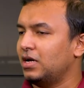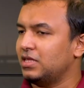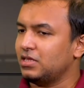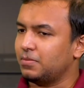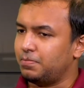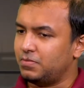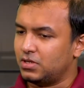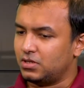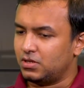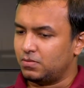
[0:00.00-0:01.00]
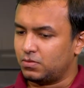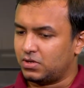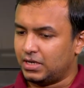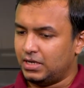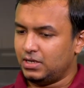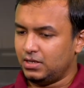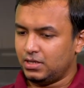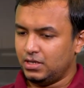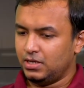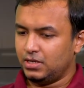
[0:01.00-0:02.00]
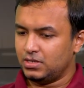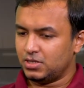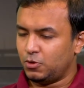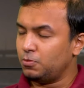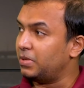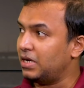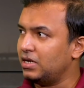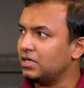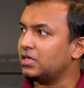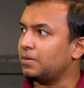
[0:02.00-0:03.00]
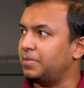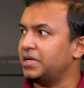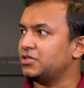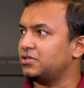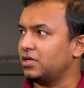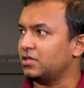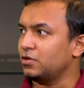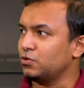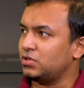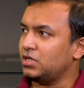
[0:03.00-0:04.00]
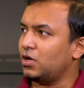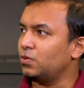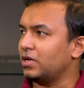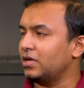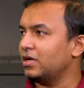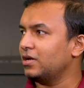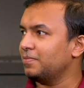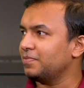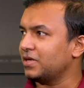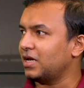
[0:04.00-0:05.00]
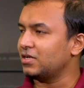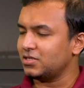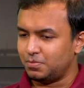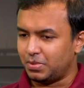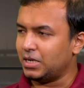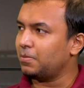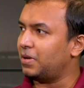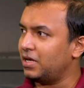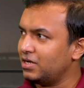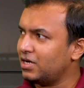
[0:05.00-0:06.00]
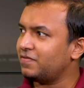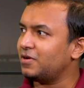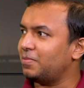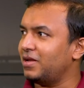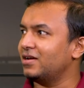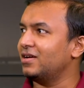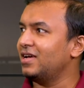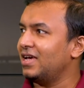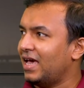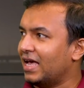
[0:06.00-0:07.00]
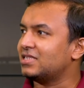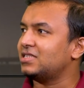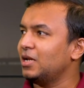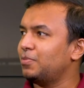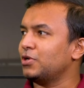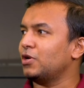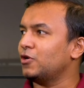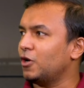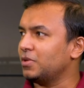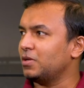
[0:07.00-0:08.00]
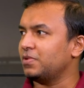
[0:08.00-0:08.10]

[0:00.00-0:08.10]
I think the critical thing here is about building that bench strength. You see how India can just bring player after player and still put out dominant